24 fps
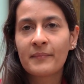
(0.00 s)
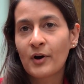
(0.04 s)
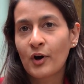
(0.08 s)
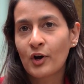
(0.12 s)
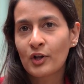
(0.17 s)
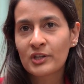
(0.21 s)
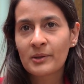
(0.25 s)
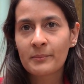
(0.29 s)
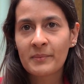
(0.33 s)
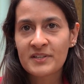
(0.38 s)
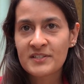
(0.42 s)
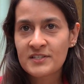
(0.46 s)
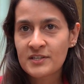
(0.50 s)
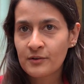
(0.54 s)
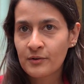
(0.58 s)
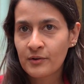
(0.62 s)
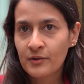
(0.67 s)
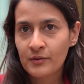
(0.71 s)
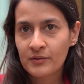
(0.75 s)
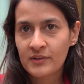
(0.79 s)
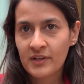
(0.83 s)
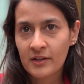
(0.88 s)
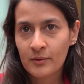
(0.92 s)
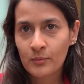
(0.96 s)
all the
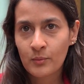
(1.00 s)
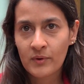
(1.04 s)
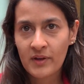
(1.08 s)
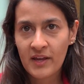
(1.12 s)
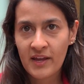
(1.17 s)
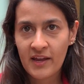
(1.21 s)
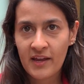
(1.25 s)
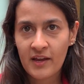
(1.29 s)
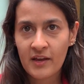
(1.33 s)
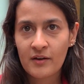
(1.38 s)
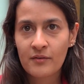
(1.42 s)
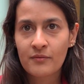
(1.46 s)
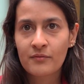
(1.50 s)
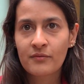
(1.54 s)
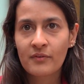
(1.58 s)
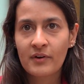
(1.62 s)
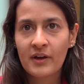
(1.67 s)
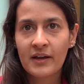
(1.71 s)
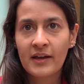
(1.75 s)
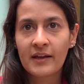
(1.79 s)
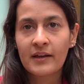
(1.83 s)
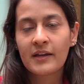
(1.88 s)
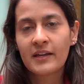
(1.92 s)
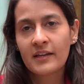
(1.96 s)
material that we have
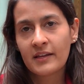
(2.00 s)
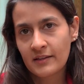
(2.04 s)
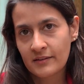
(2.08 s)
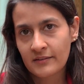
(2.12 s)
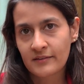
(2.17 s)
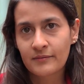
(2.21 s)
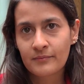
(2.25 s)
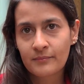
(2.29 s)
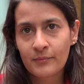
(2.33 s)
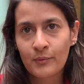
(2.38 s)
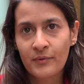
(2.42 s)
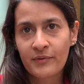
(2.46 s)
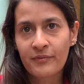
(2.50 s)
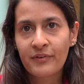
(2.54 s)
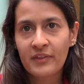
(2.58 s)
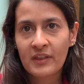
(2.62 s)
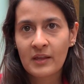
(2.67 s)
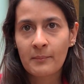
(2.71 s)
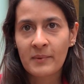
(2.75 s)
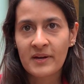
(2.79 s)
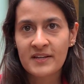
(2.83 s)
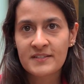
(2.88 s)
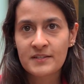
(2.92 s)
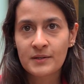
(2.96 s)
within
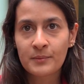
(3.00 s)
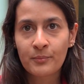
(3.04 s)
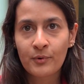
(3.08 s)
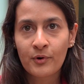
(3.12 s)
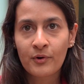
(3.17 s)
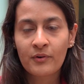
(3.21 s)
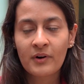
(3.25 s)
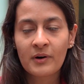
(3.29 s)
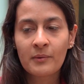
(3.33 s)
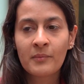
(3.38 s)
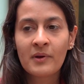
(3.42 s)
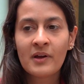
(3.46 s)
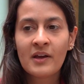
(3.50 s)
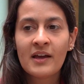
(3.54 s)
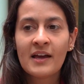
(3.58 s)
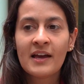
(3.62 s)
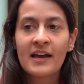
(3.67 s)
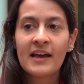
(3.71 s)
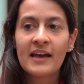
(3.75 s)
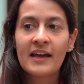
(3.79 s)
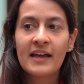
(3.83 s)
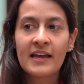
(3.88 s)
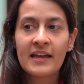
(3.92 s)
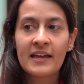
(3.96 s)
the master program
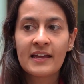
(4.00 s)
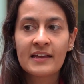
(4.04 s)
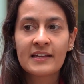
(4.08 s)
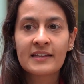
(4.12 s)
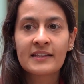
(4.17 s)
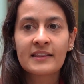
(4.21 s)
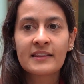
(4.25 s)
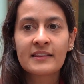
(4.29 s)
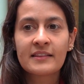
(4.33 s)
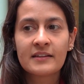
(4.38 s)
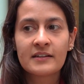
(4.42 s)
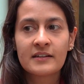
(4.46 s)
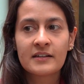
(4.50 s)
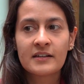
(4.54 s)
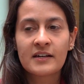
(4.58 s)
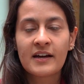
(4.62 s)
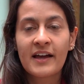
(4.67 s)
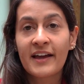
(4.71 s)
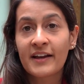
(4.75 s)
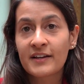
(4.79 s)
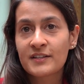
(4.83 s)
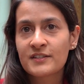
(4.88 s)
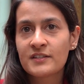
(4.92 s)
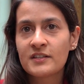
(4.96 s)
and the
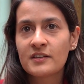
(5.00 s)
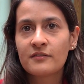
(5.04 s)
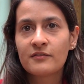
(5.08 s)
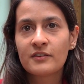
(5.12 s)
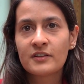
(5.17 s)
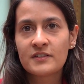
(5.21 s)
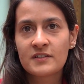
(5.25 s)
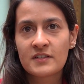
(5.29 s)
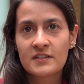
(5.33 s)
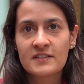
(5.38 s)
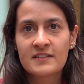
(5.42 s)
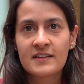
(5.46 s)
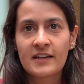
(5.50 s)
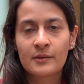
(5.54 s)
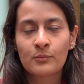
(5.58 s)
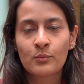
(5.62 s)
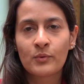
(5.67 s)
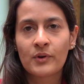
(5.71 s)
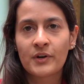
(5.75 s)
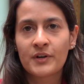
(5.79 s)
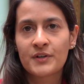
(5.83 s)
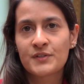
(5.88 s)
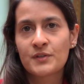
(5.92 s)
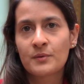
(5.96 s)
activities that
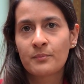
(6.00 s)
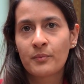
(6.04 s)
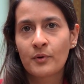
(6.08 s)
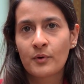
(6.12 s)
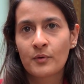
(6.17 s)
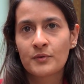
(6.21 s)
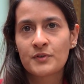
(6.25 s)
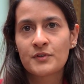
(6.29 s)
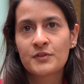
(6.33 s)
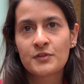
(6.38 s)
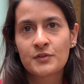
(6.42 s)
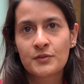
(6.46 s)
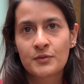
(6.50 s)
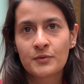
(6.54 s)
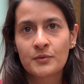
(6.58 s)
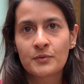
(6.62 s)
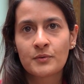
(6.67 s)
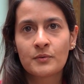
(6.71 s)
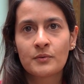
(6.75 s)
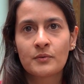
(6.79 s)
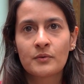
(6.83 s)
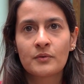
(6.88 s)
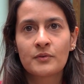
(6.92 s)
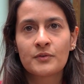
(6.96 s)
we are supposed
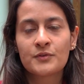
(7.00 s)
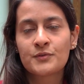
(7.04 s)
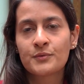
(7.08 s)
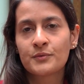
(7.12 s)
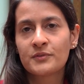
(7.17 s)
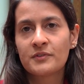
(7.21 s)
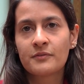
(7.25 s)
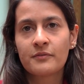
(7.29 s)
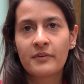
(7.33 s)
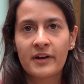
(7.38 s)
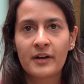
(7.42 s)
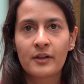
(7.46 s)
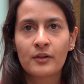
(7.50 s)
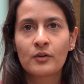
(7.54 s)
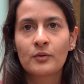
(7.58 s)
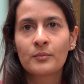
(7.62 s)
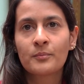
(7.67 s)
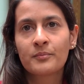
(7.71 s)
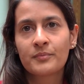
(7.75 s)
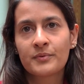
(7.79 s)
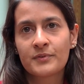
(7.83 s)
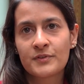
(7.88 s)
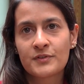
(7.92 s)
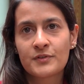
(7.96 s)
to
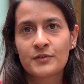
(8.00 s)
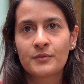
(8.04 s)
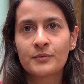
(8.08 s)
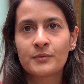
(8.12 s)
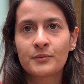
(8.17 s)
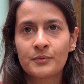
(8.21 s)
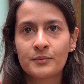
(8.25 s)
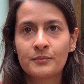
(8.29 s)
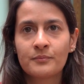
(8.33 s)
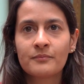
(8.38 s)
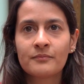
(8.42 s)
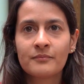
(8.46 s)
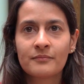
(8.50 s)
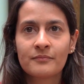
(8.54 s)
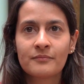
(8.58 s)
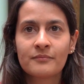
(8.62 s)
develop to